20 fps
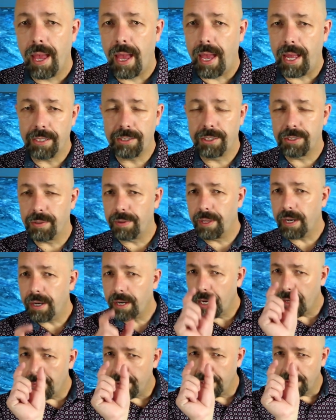And so they're
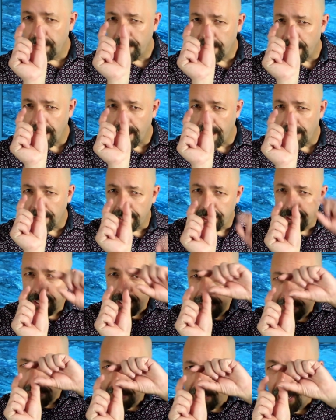going to be looking at a
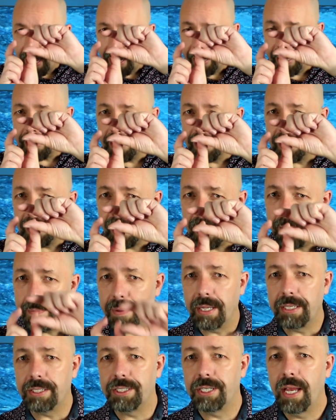little tiny little
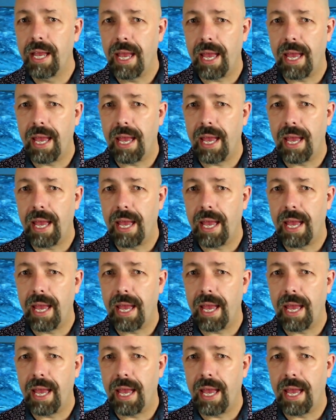image.